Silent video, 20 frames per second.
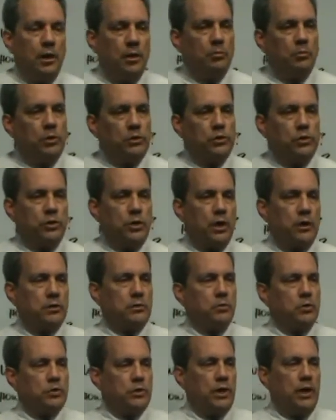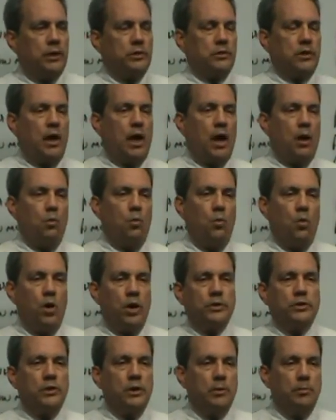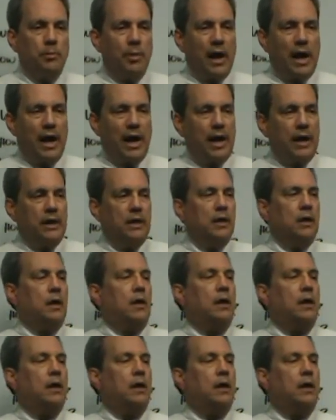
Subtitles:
But your customer says, I want you to buy